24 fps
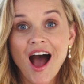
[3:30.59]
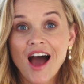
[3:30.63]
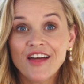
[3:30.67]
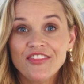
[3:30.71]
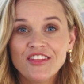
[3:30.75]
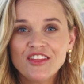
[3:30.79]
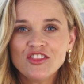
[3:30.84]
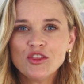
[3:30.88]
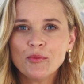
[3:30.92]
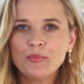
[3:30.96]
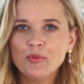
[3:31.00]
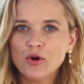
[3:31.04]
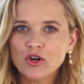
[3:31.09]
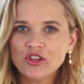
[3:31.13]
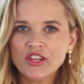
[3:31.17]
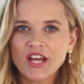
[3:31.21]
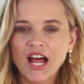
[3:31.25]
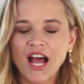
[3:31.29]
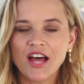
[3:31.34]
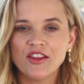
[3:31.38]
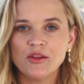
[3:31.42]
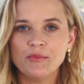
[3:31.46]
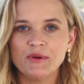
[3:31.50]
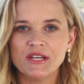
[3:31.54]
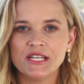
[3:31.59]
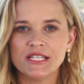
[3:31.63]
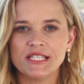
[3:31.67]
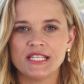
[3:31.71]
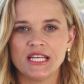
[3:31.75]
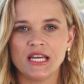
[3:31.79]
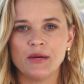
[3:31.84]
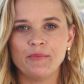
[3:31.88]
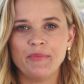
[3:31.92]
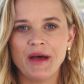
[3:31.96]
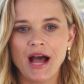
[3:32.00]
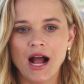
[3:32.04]
I think the book that had the biggest
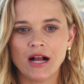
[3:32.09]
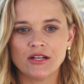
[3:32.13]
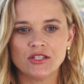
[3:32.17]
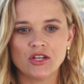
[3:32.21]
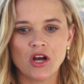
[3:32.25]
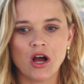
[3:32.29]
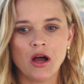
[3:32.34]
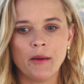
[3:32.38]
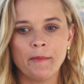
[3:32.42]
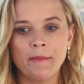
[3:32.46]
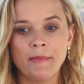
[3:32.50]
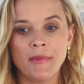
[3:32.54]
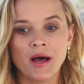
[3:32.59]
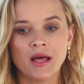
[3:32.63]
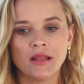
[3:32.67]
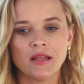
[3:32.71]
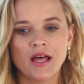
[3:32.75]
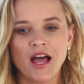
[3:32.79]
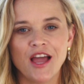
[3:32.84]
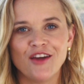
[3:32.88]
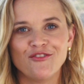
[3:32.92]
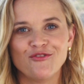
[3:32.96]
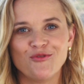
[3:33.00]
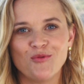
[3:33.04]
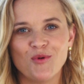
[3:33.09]
impact on my life